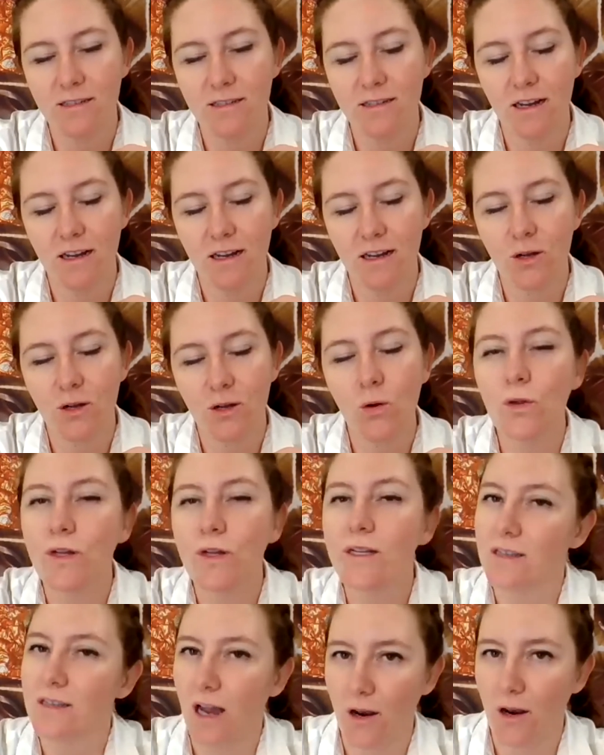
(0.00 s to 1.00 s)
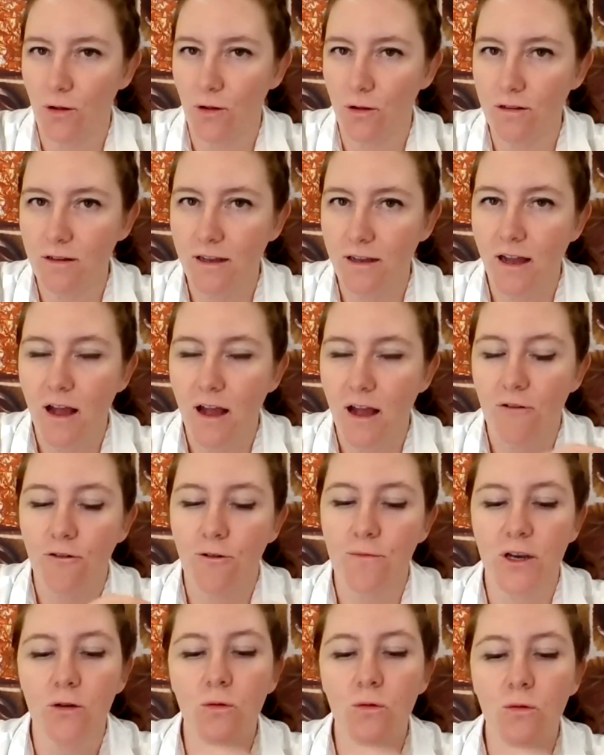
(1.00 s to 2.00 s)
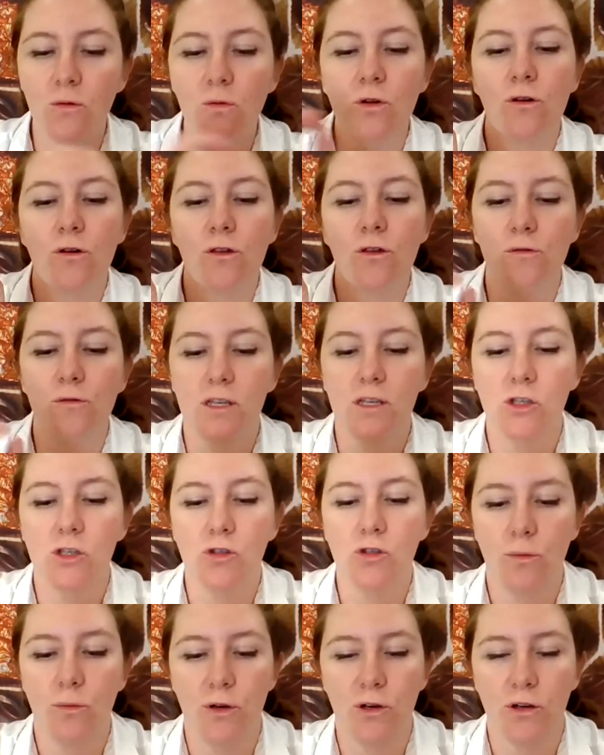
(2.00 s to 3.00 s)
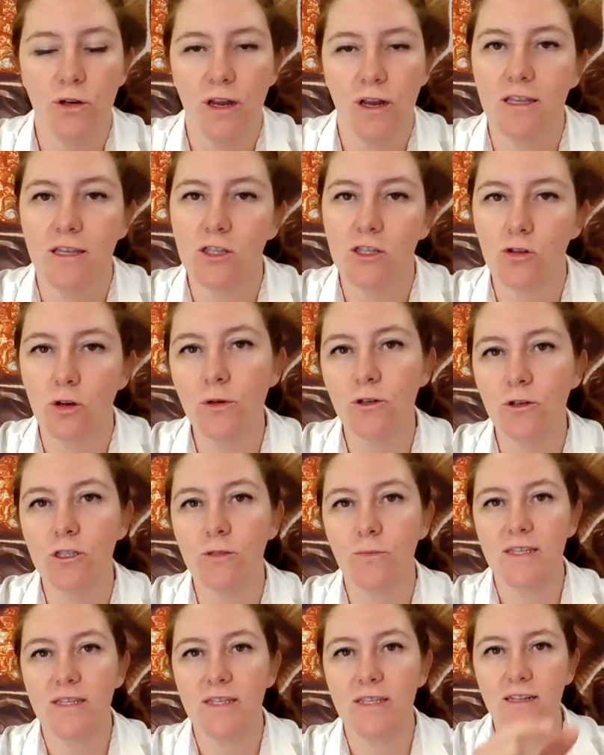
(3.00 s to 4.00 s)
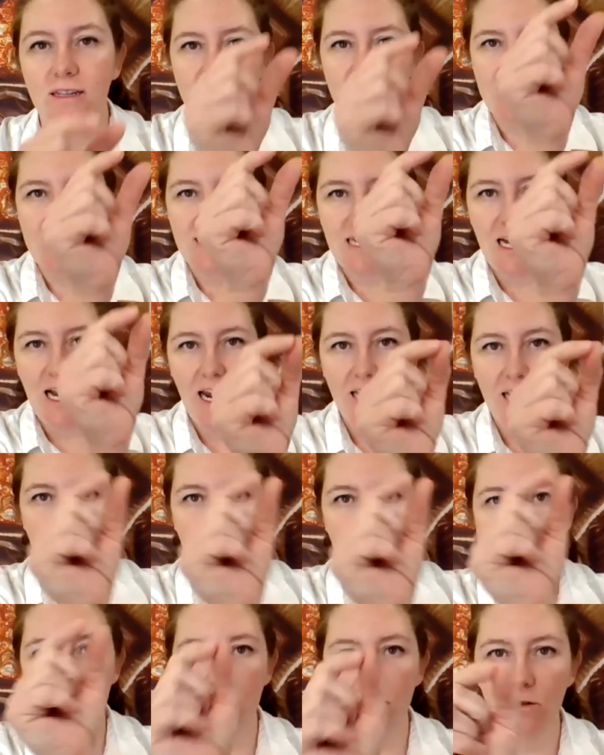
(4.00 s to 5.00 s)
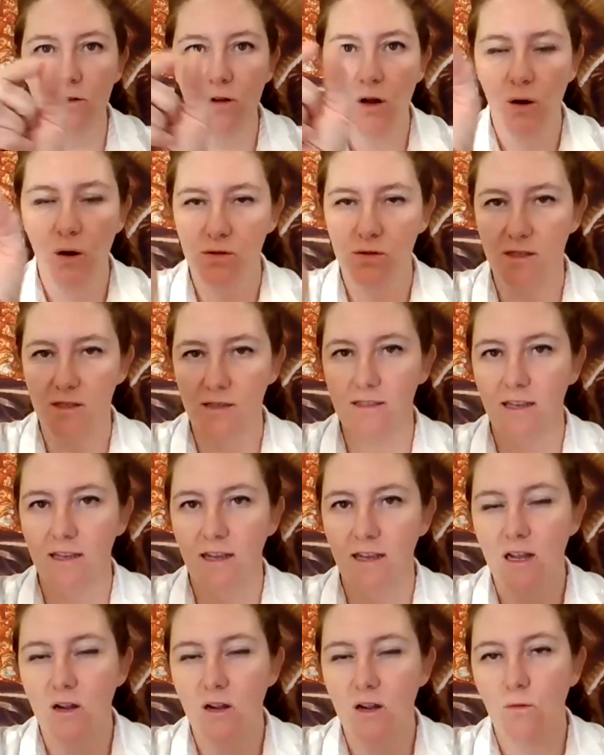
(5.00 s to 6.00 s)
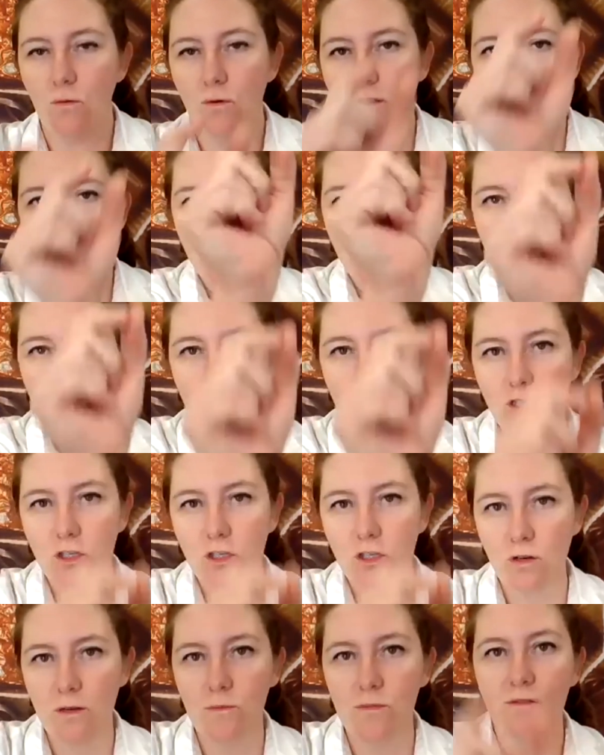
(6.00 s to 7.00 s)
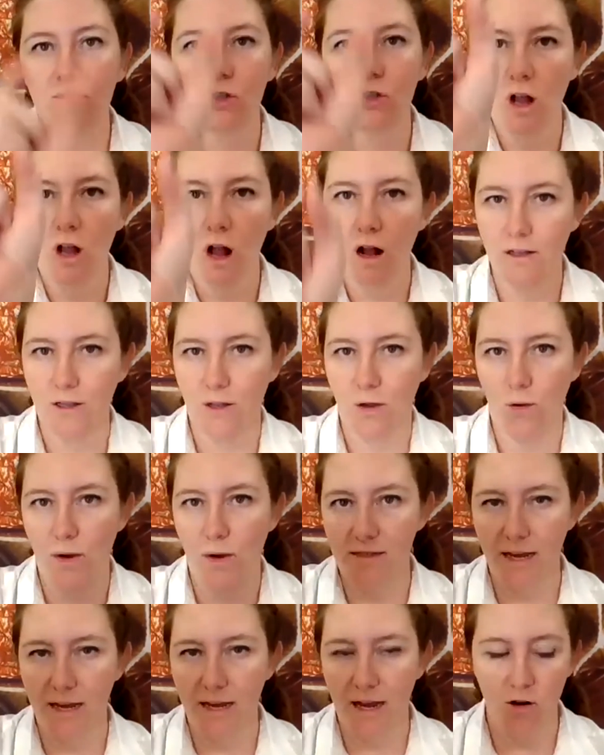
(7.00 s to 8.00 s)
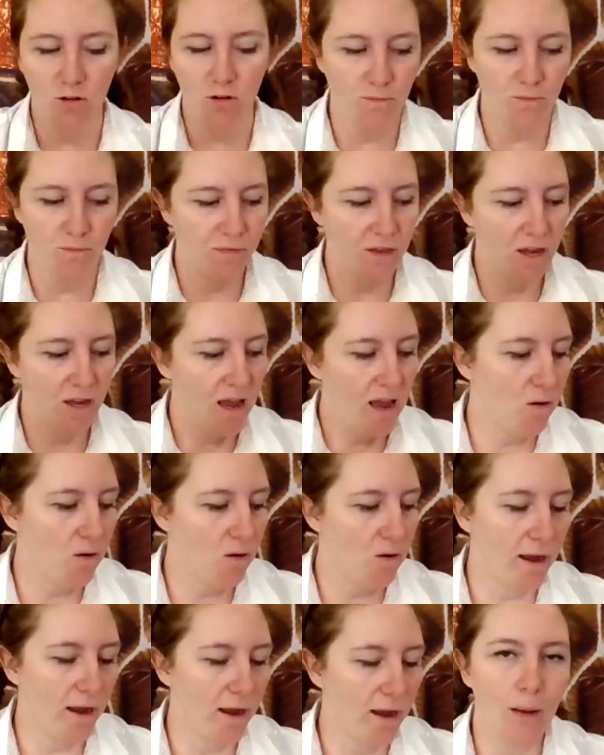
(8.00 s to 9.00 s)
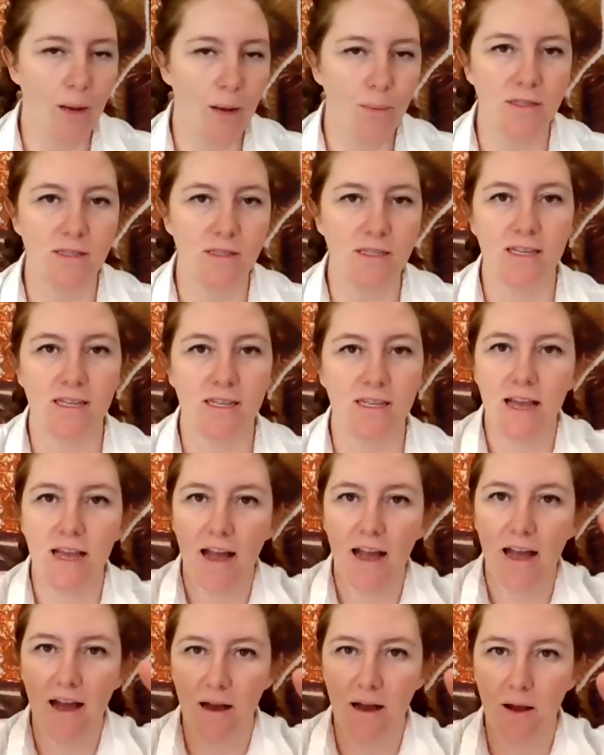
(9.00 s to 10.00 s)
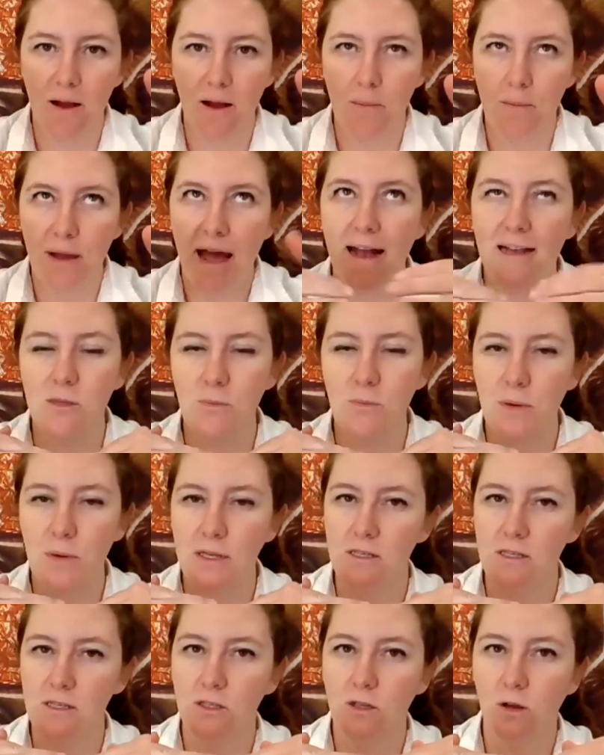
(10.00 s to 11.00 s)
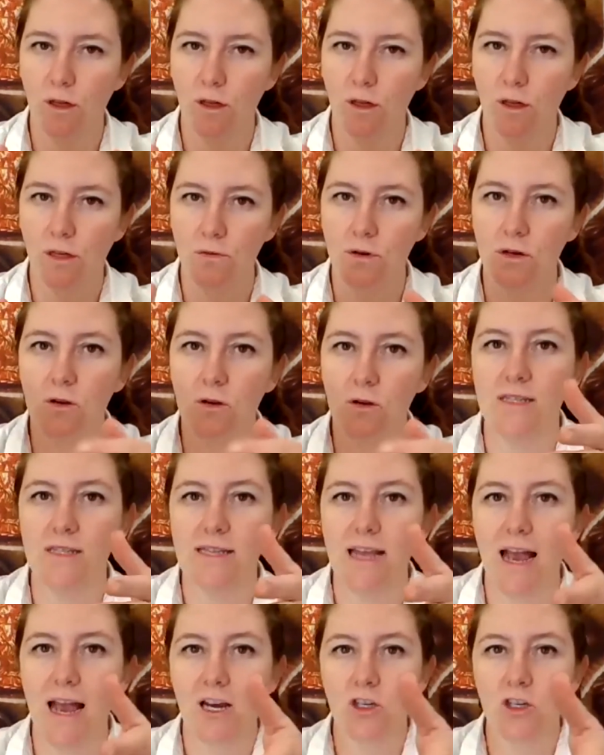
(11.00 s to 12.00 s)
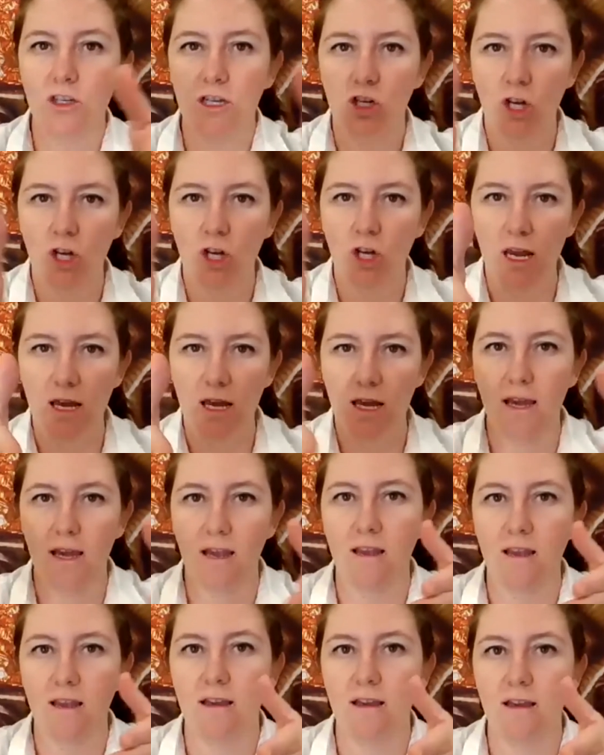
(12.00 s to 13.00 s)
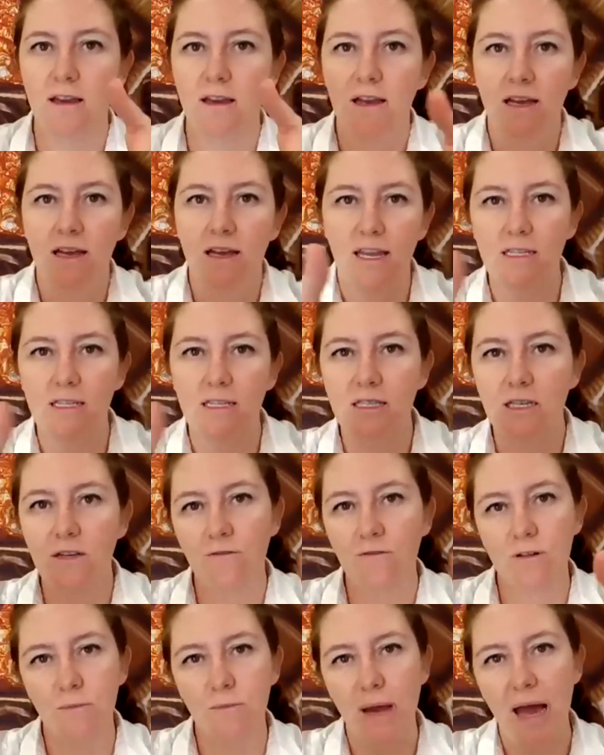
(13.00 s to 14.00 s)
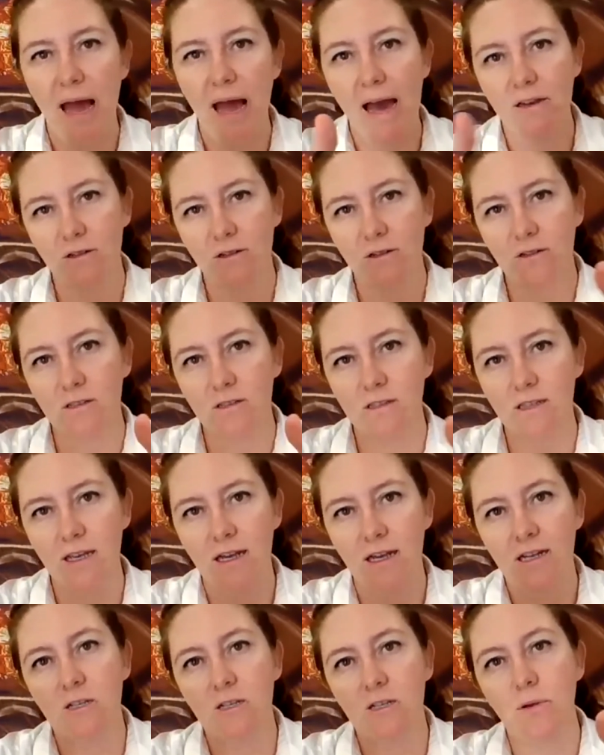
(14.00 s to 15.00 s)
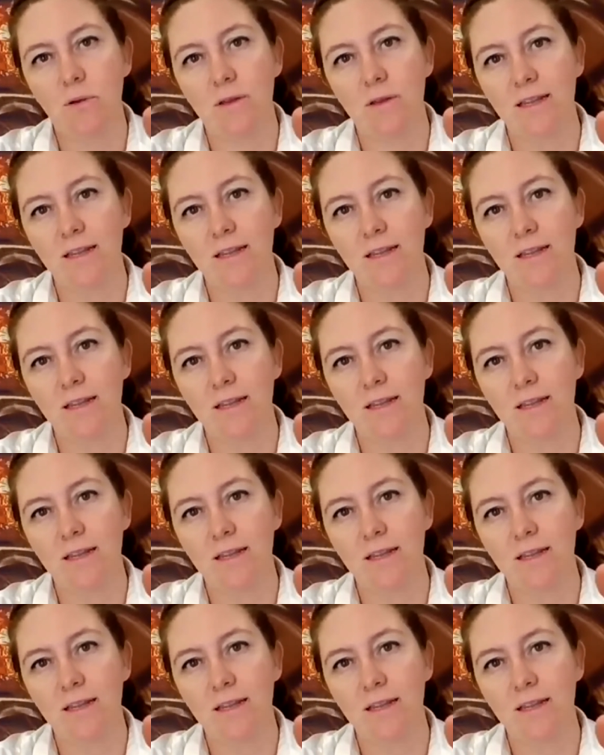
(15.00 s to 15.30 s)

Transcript: a cooling tunnel. From there, it will go through the stribner, and the stribner is basically these tiny little hoses with little streams of chocolate going down. And what happens is, as the pieces go through, it's actually shaking in different patterns, depending